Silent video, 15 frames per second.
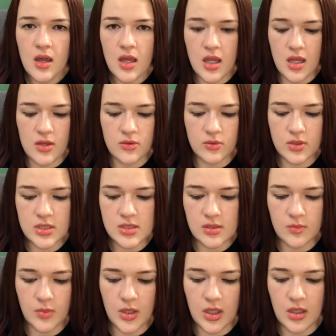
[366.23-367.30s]
And the
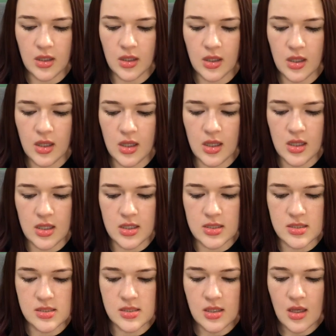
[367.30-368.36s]
reason being
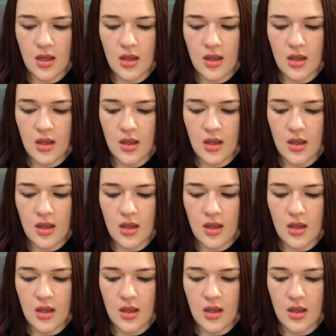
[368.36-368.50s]
is